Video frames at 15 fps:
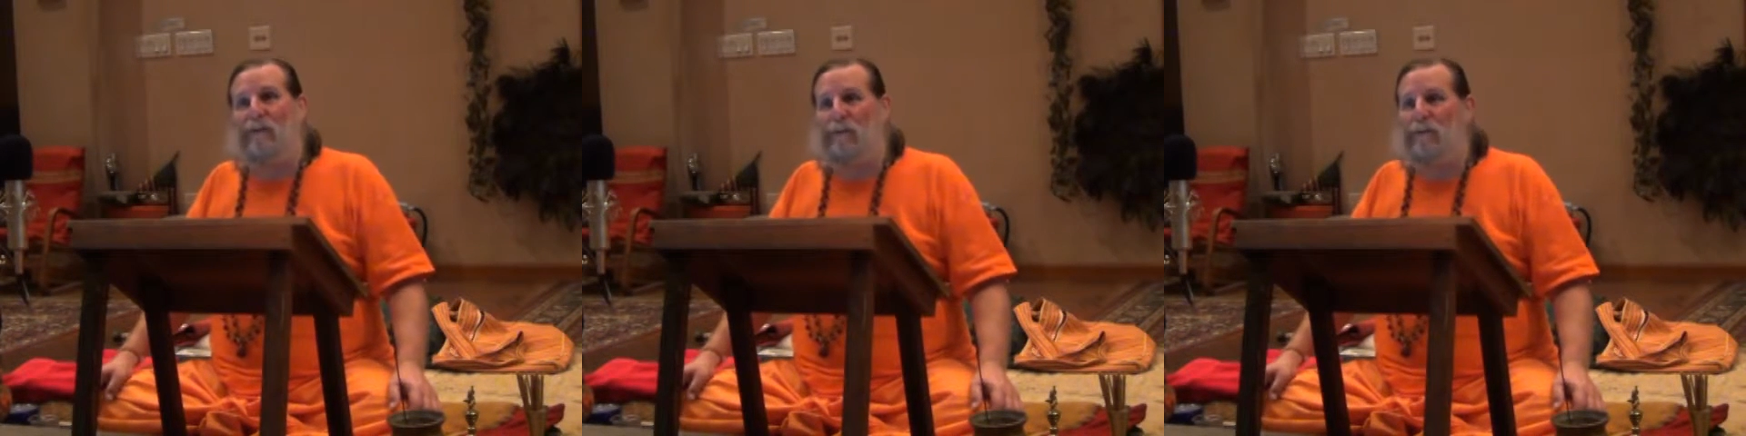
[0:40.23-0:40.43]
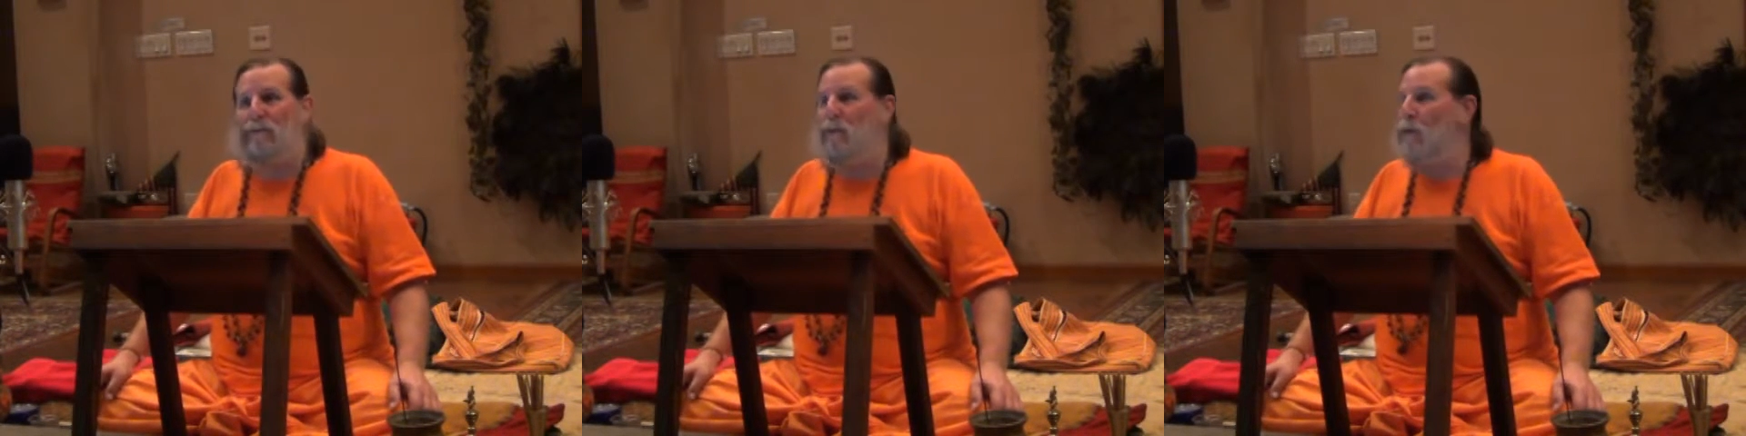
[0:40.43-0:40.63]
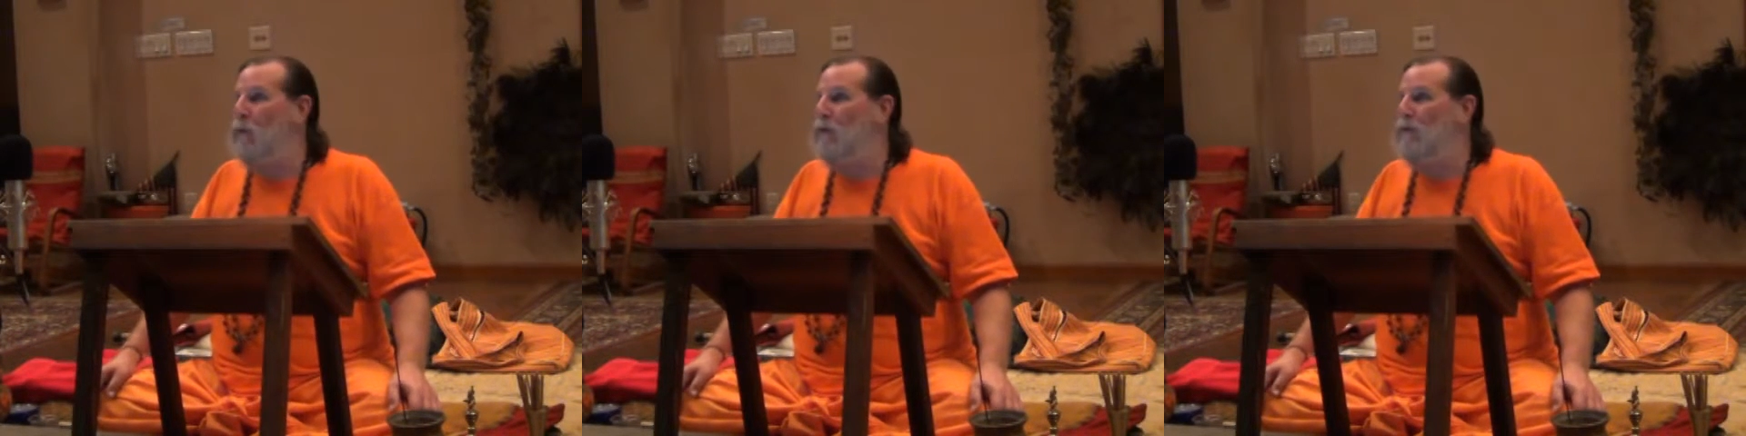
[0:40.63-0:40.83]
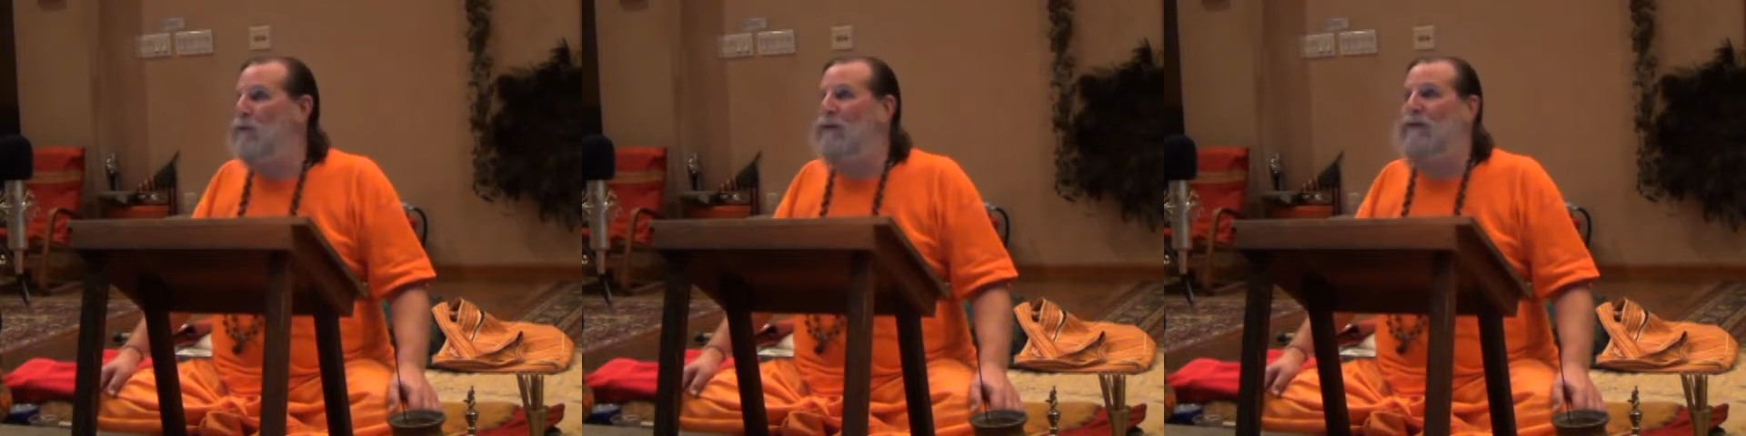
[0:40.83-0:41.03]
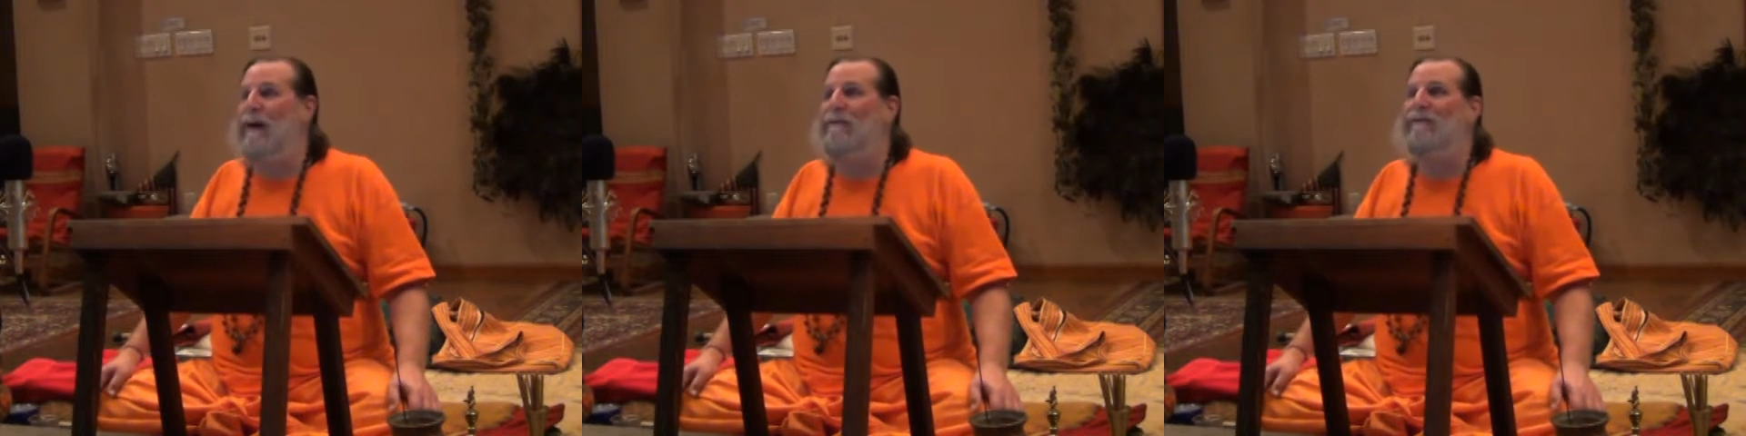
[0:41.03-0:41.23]
for the
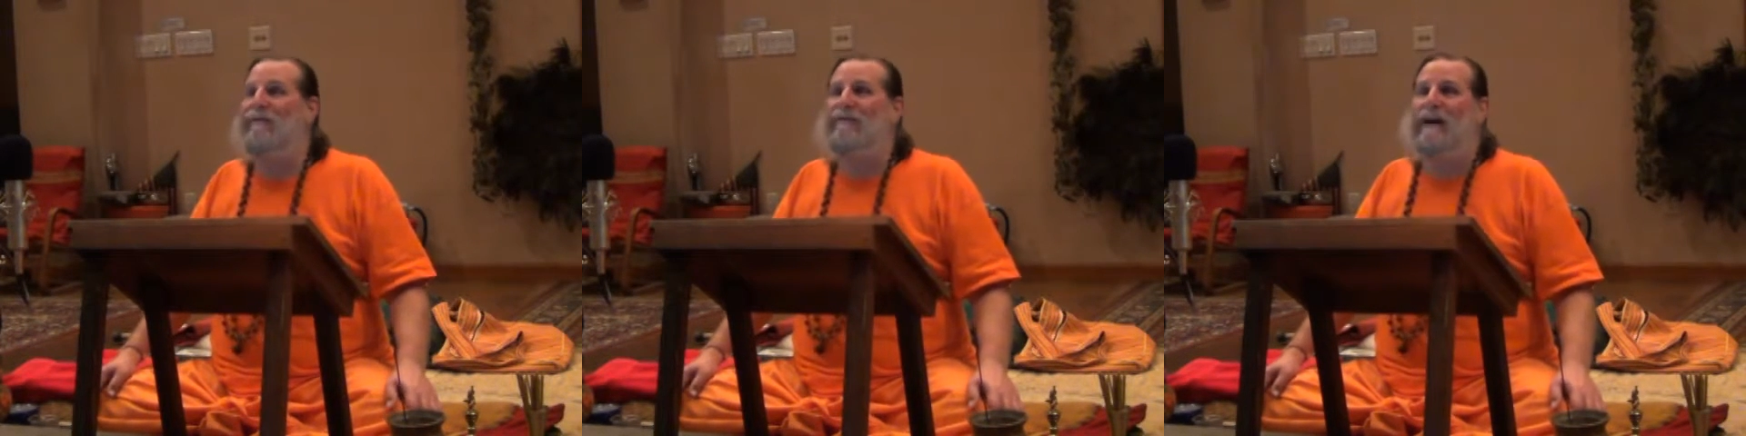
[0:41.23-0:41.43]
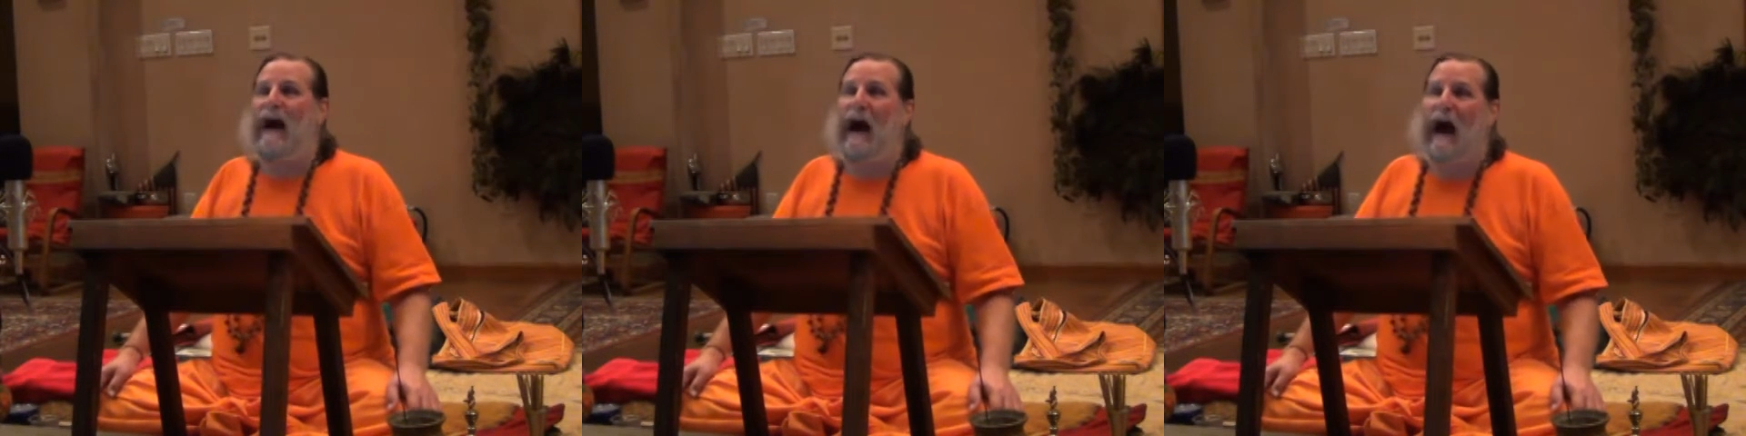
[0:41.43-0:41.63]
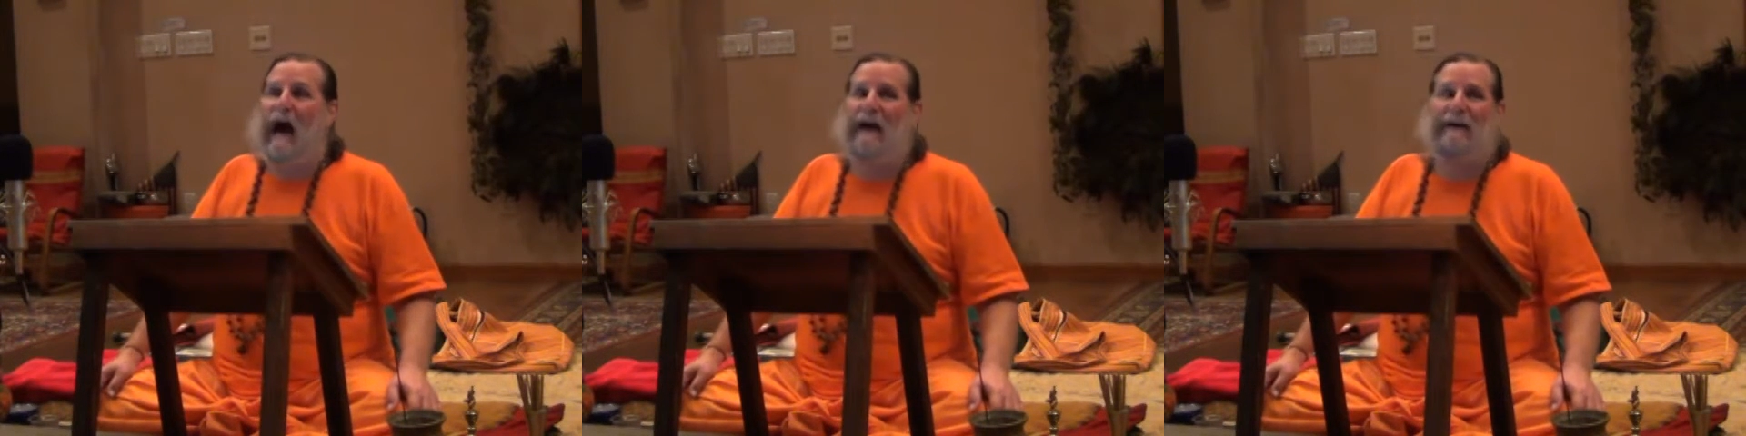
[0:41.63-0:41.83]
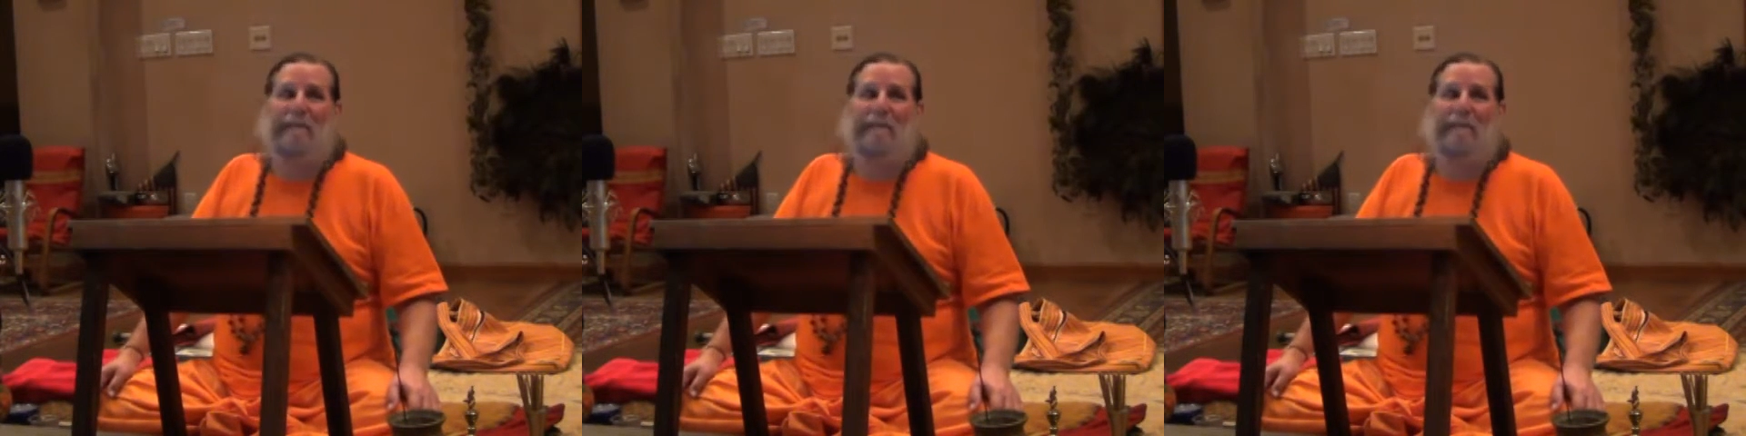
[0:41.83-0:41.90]
love of God,